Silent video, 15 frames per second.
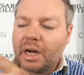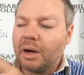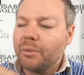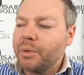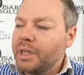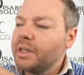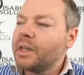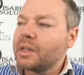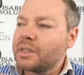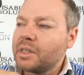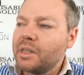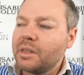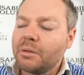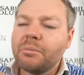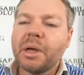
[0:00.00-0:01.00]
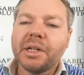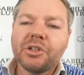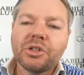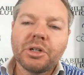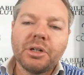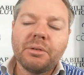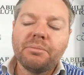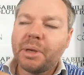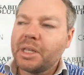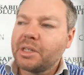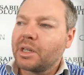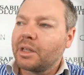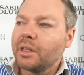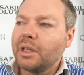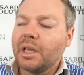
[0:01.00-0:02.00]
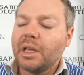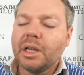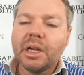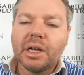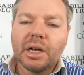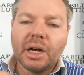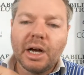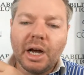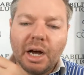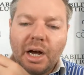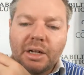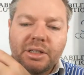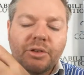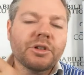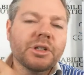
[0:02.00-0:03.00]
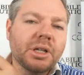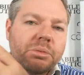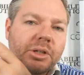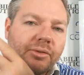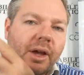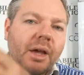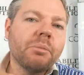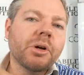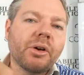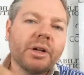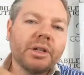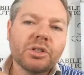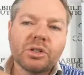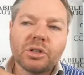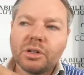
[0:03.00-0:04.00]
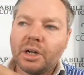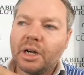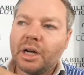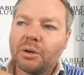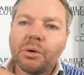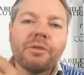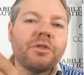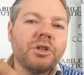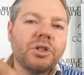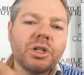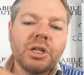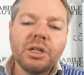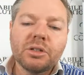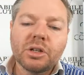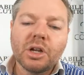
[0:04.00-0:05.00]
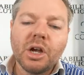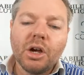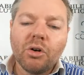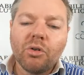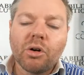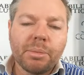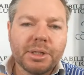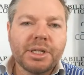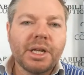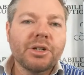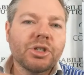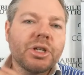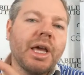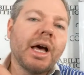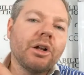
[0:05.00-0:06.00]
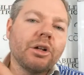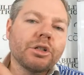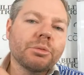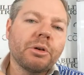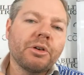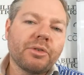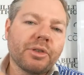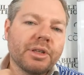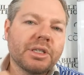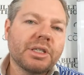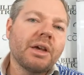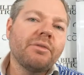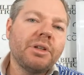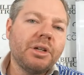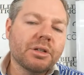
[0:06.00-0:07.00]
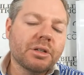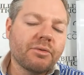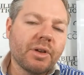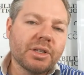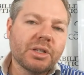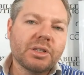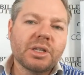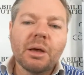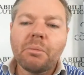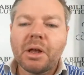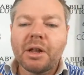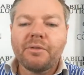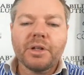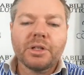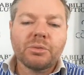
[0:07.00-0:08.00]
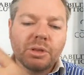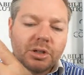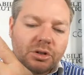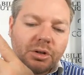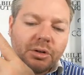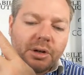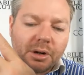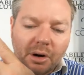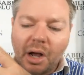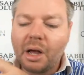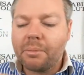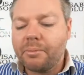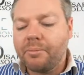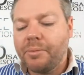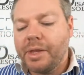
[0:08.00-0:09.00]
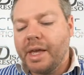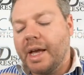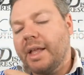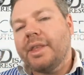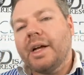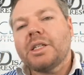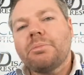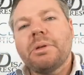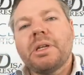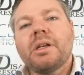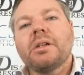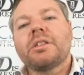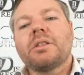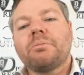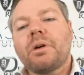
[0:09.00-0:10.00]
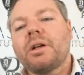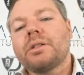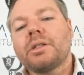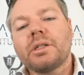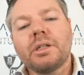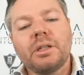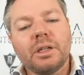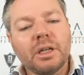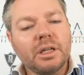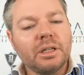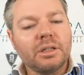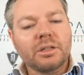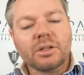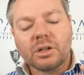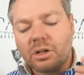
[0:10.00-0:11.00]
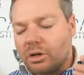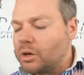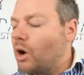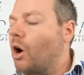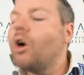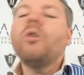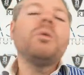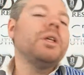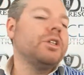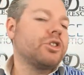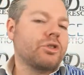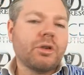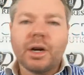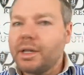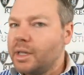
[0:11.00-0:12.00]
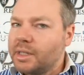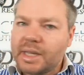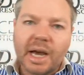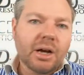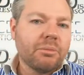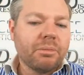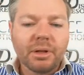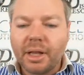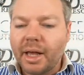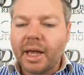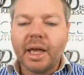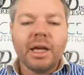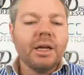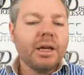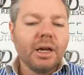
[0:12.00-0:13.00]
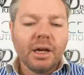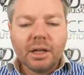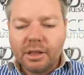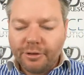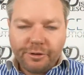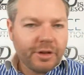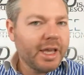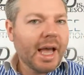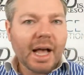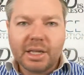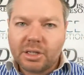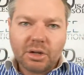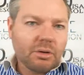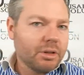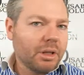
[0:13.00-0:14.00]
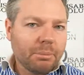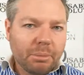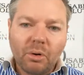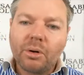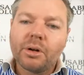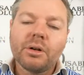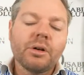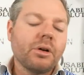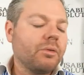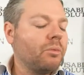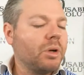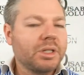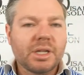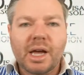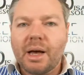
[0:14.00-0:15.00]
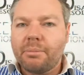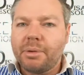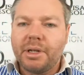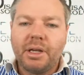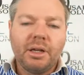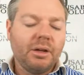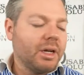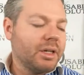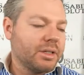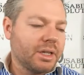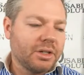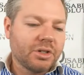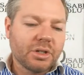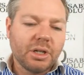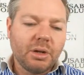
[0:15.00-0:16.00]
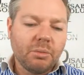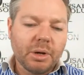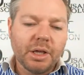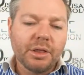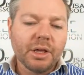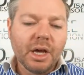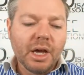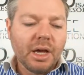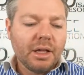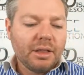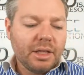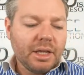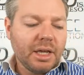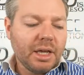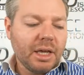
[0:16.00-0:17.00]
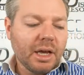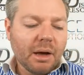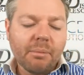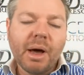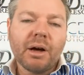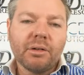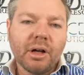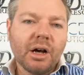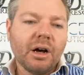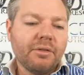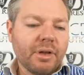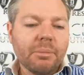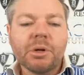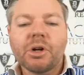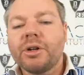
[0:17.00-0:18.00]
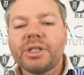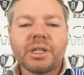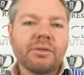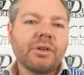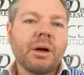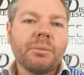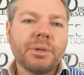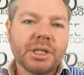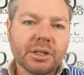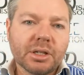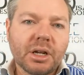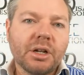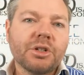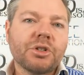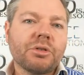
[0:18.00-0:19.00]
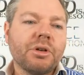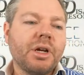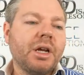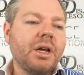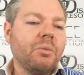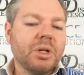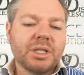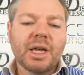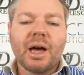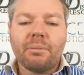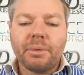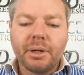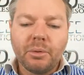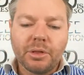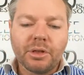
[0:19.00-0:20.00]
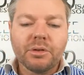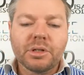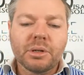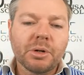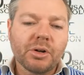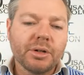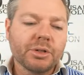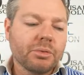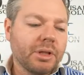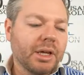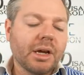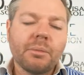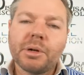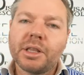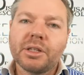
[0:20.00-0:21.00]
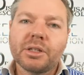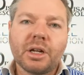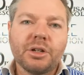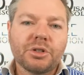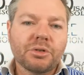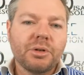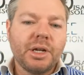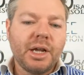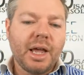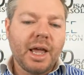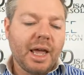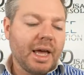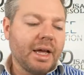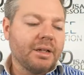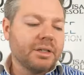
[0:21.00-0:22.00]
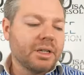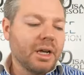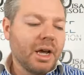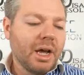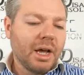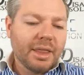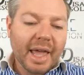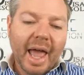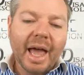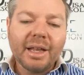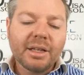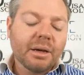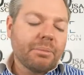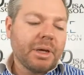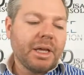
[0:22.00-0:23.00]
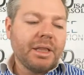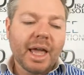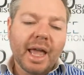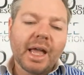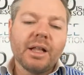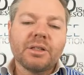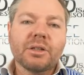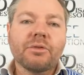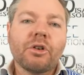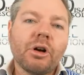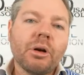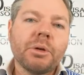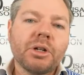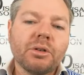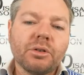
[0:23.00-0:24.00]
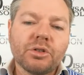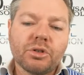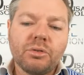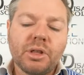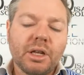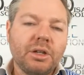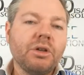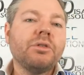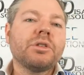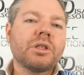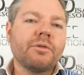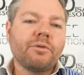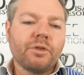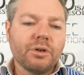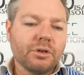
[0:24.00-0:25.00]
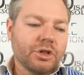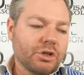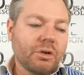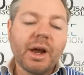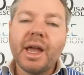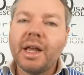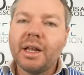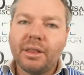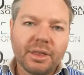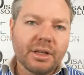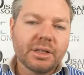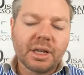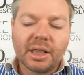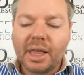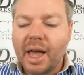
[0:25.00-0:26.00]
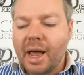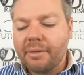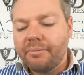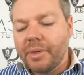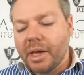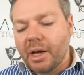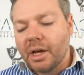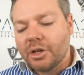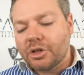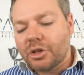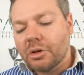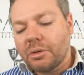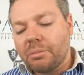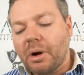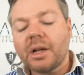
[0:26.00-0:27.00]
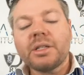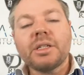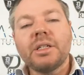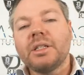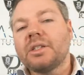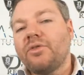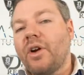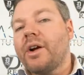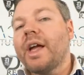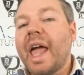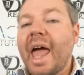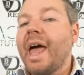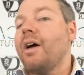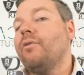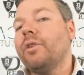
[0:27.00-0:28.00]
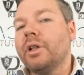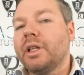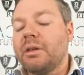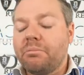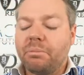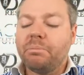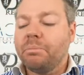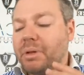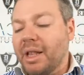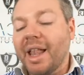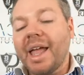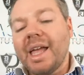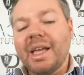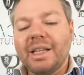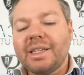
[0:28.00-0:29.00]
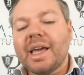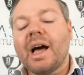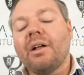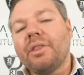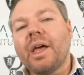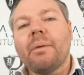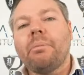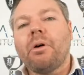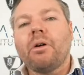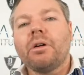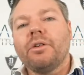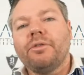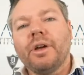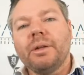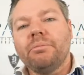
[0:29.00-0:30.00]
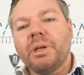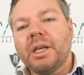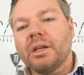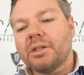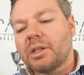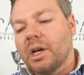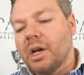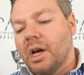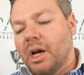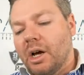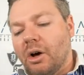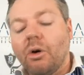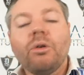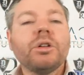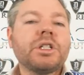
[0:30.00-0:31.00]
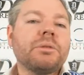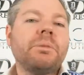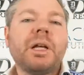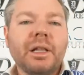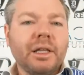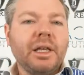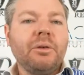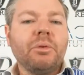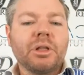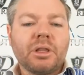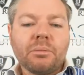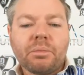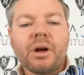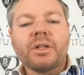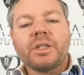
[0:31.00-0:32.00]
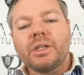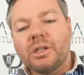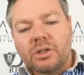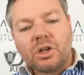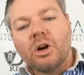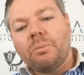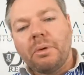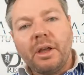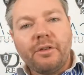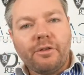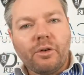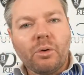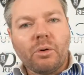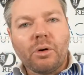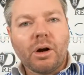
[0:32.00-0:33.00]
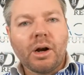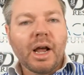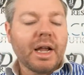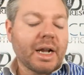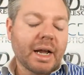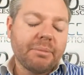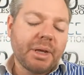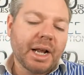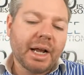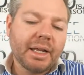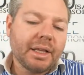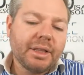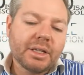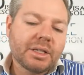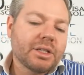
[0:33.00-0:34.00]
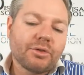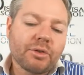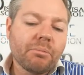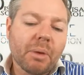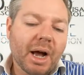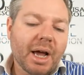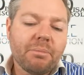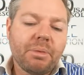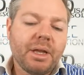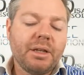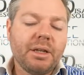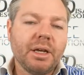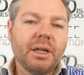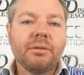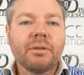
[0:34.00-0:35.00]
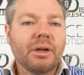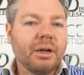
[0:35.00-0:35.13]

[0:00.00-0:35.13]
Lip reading: We did not see them mention basically different types of immigrants, refugees who are potentially eligible for the 7 years of SSI benefits with the 2 year up. And that's because the president is always trying to downplay the fiasco at the border, what's happening essentially with the amount of immigrants that have come into this country, what's happening with those immigrants when they come to this country and they end up in the hands of criminals who then use them for trade and things like that. So the president is very heavily playing down that part of it, because ultimately what the president is hoping for, and I mean, this is from my opinion,